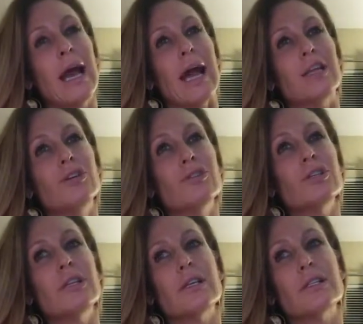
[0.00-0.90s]
And
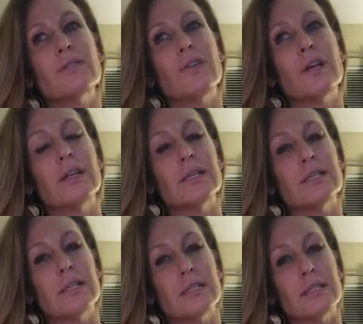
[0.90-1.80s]
usually these feelings
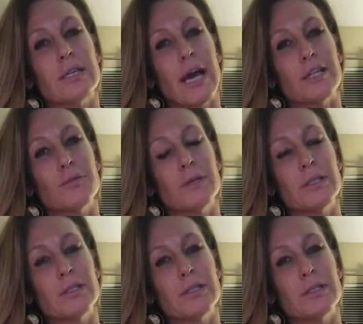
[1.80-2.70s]
and these
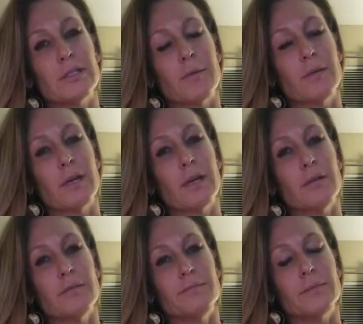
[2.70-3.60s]
attachments to something
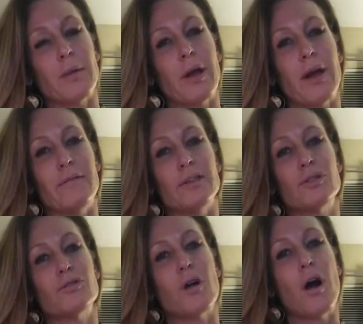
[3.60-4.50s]
that we have this
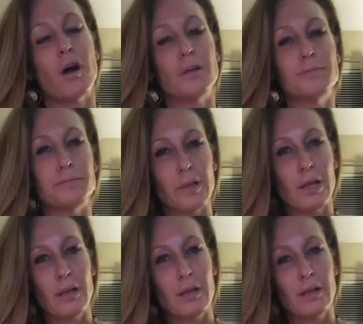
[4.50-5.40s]
strong
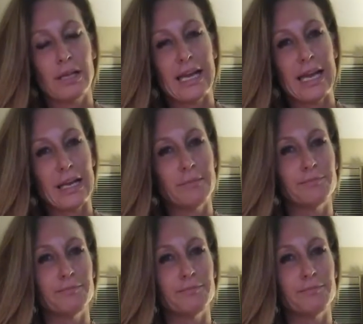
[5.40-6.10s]
clinging